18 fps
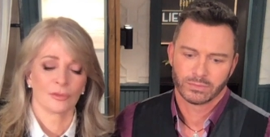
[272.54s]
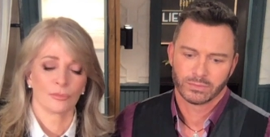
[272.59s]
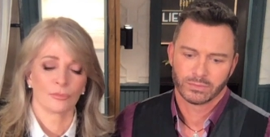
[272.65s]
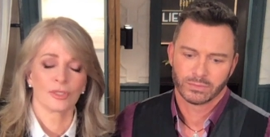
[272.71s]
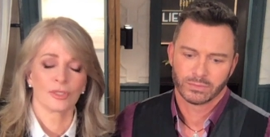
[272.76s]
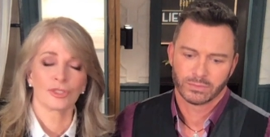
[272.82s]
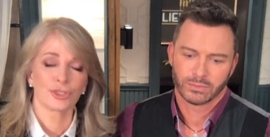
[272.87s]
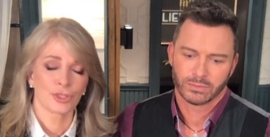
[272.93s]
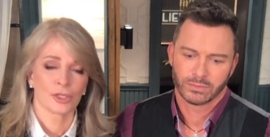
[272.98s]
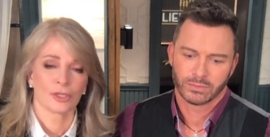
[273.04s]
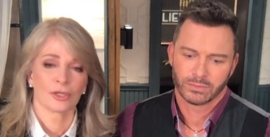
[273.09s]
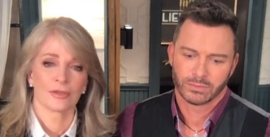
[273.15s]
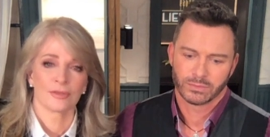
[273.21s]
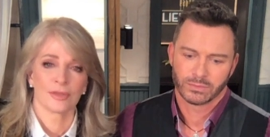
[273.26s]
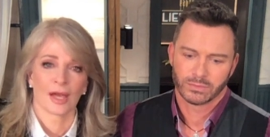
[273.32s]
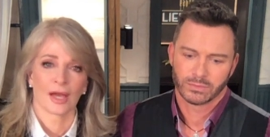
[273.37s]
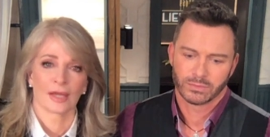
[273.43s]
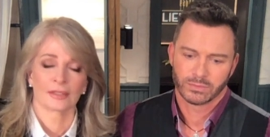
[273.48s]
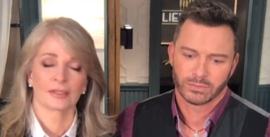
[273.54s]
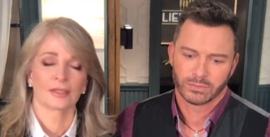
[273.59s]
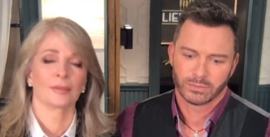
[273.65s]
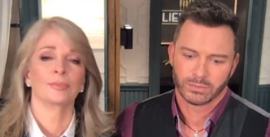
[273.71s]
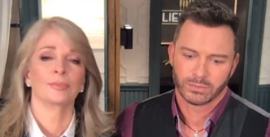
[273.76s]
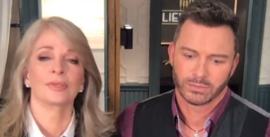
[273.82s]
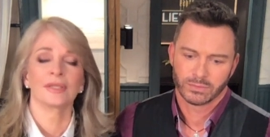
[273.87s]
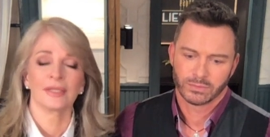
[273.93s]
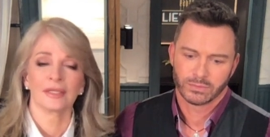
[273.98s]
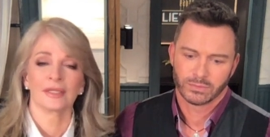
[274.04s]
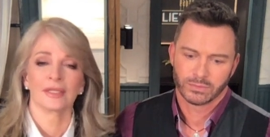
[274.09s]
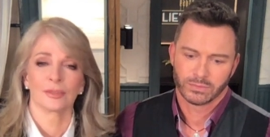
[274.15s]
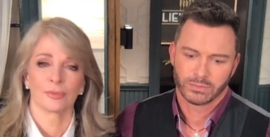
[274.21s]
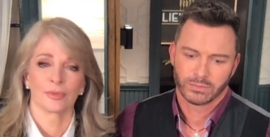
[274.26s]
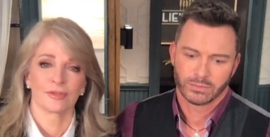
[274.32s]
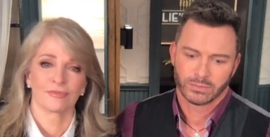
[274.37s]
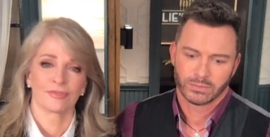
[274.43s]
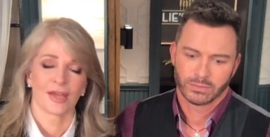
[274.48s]
Speaker 1: we share that completely
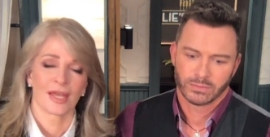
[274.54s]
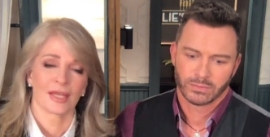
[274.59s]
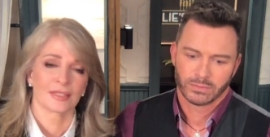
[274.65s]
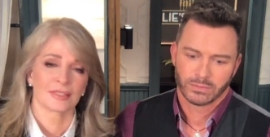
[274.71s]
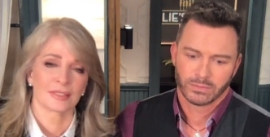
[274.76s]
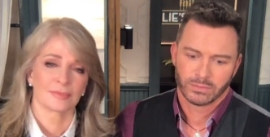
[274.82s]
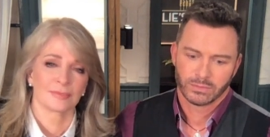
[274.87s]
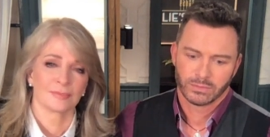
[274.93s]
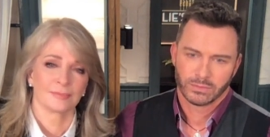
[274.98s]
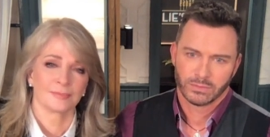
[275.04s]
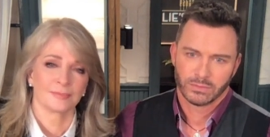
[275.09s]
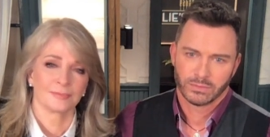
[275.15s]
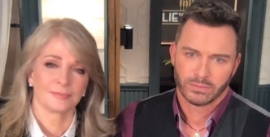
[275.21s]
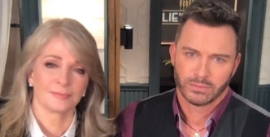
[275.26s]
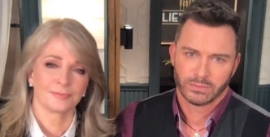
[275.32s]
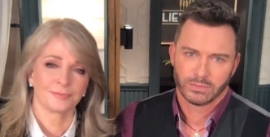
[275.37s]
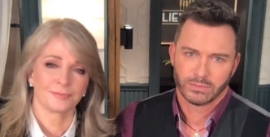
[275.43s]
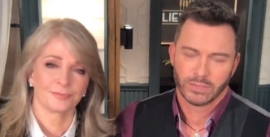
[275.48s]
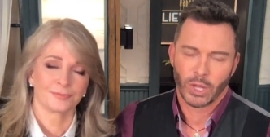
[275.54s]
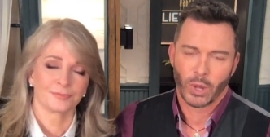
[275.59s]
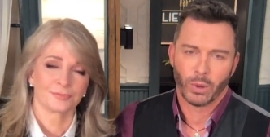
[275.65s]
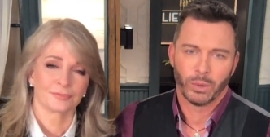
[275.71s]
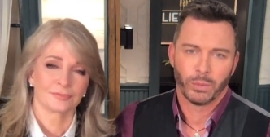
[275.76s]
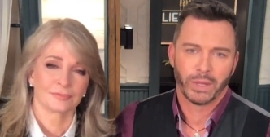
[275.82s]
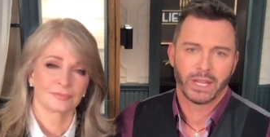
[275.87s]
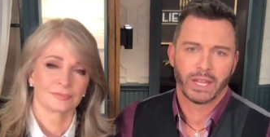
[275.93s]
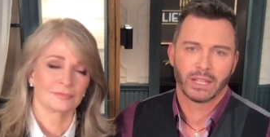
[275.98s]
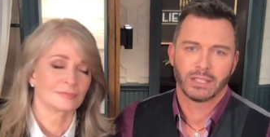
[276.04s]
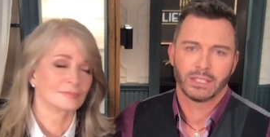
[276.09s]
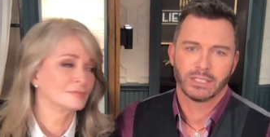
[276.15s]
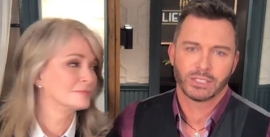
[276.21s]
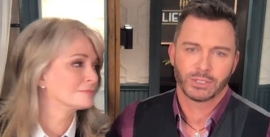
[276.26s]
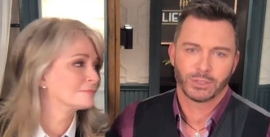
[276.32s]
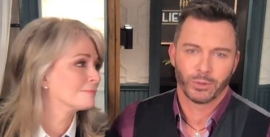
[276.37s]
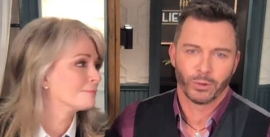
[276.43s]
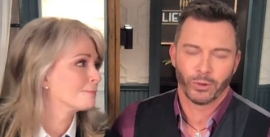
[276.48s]
with the fans.
Speaker 2: Noah, we get these
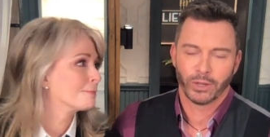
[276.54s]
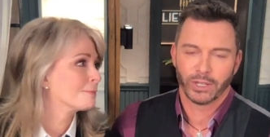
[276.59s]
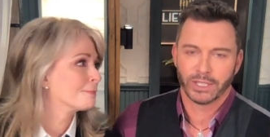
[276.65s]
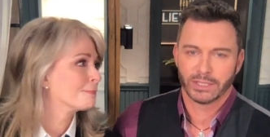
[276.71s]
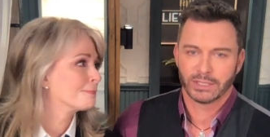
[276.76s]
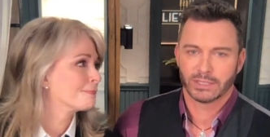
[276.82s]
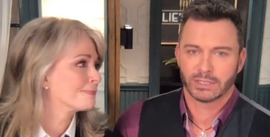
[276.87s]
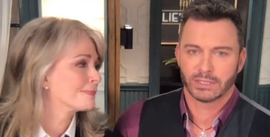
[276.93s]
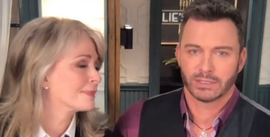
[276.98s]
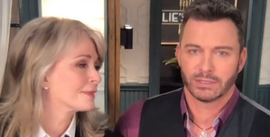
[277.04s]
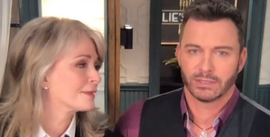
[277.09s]
stories